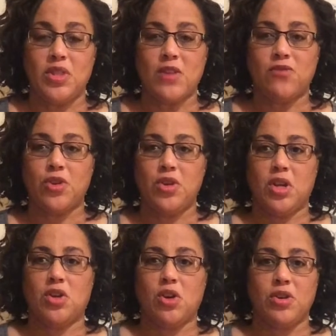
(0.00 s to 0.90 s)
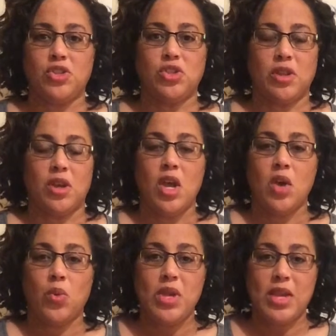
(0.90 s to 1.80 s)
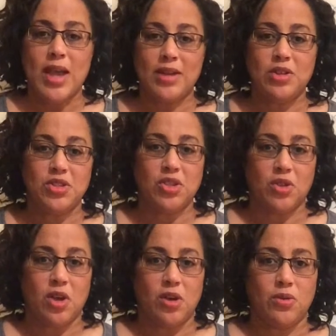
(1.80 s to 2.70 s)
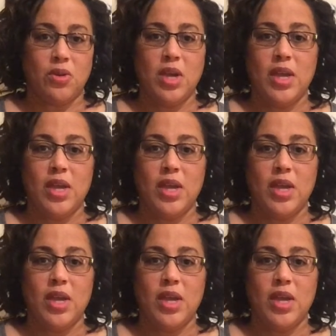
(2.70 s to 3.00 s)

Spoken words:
and therefore you can encourage each other. We cannot do this alone.